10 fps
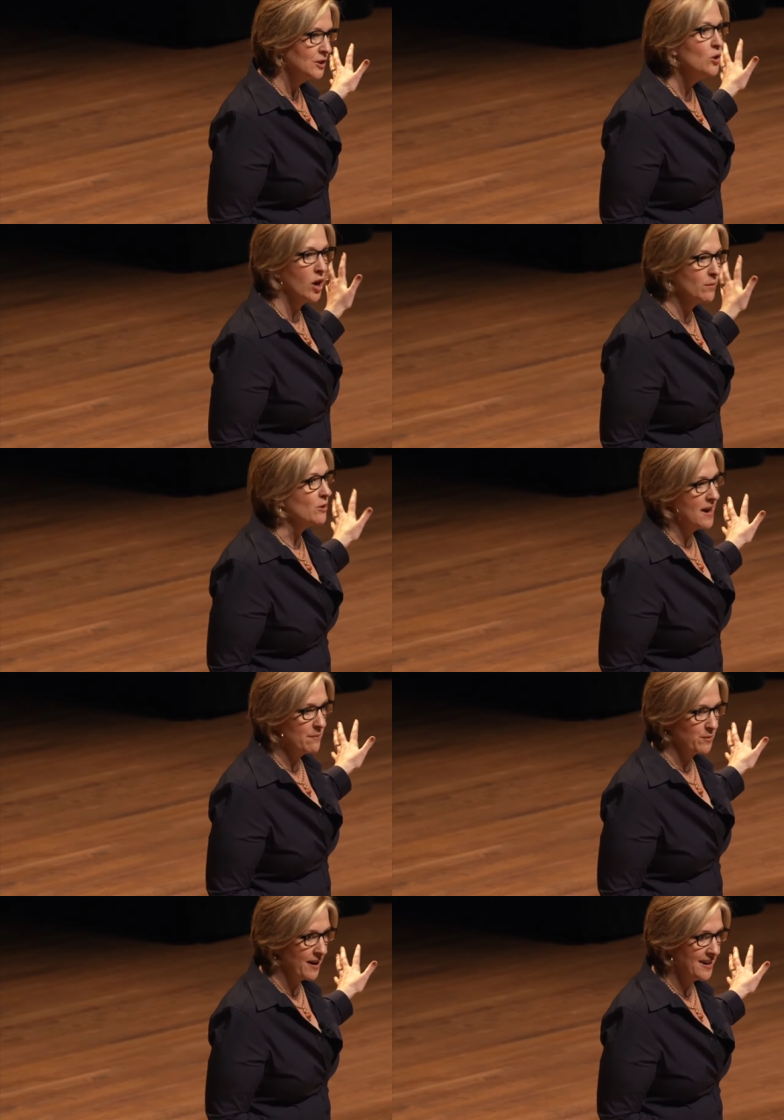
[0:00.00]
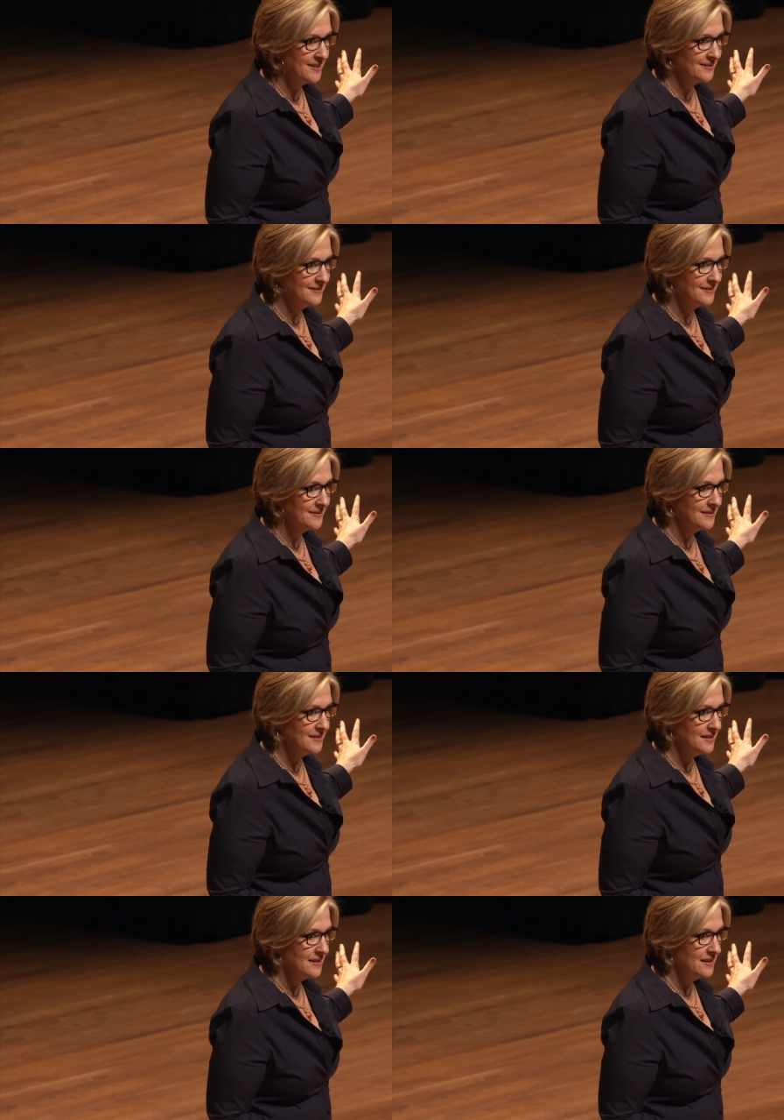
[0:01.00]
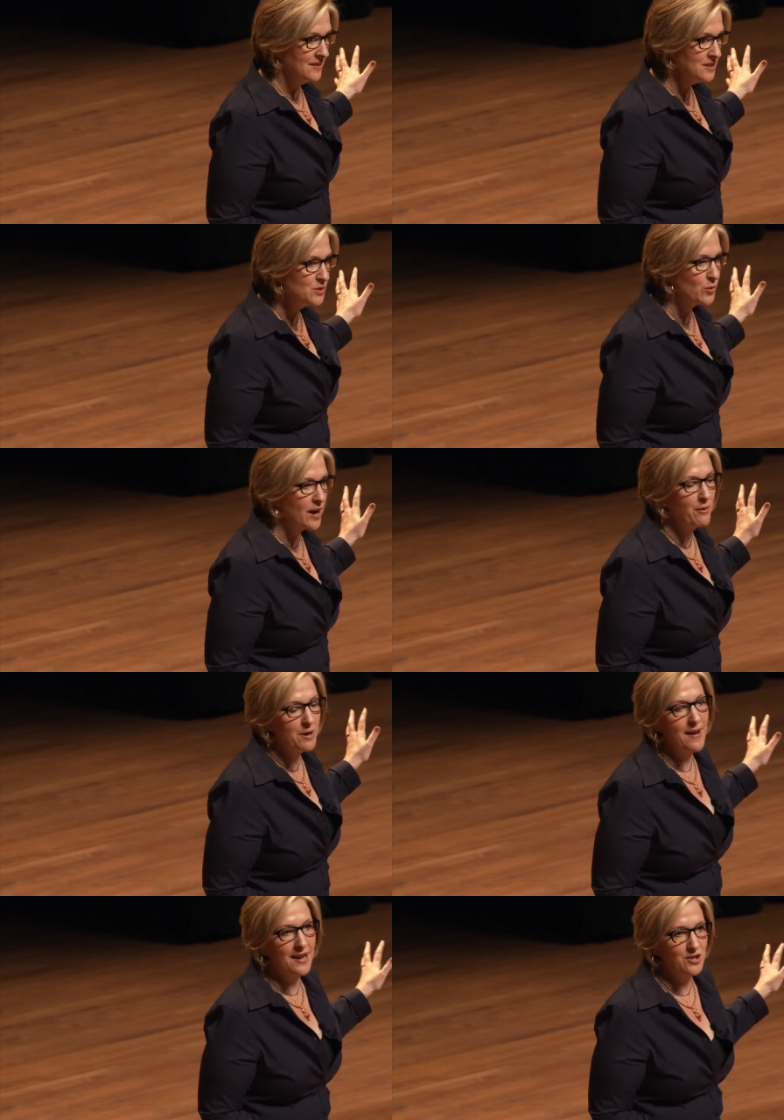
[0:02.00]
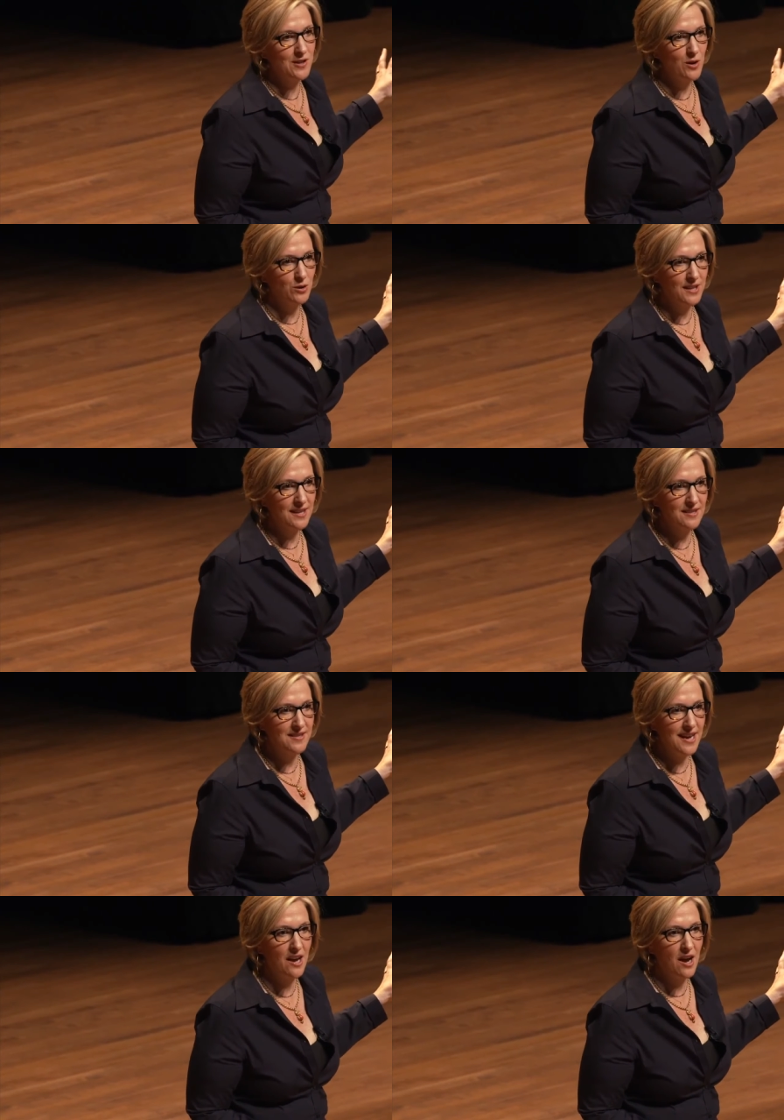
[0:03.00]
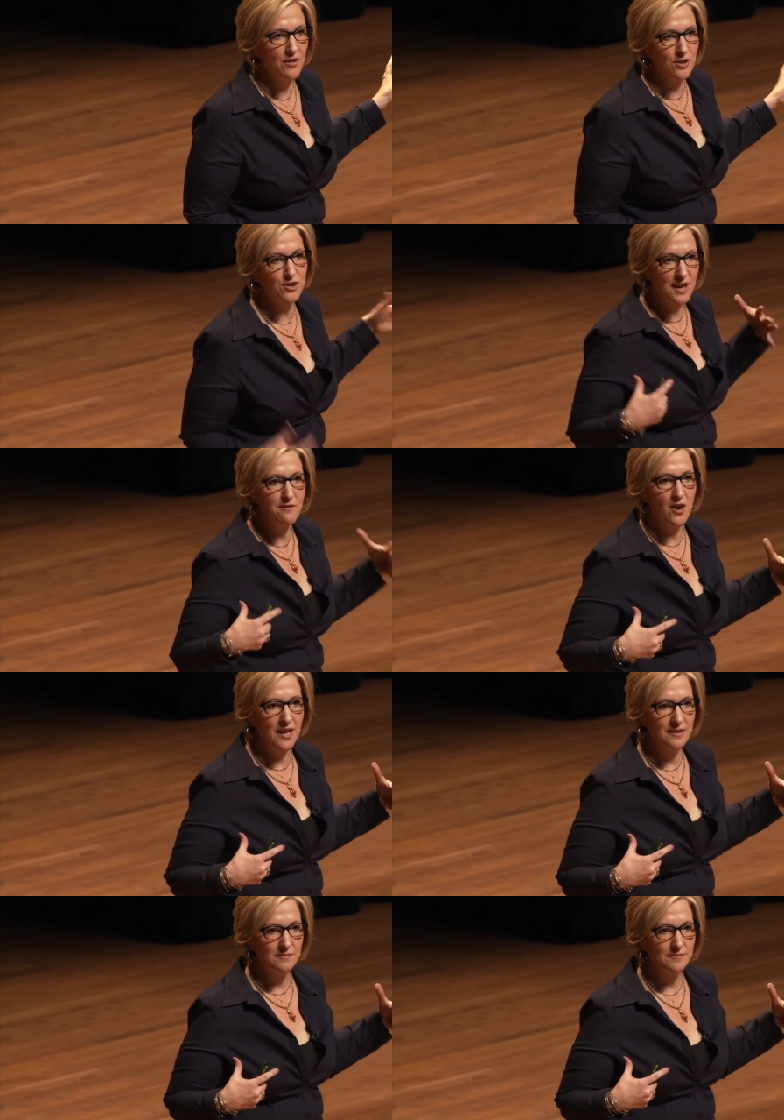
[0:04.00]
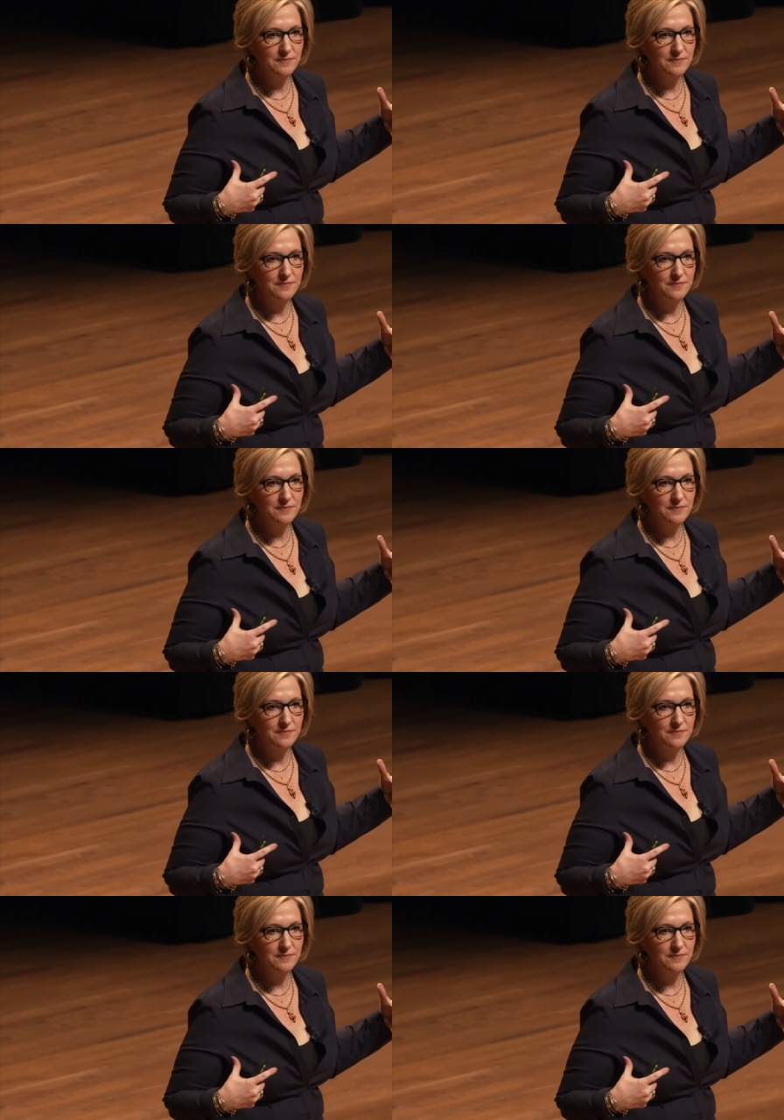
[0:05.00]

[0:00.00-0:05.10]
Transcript: You armor up, right? This is where I would imagine the old days that they got all their stuff on.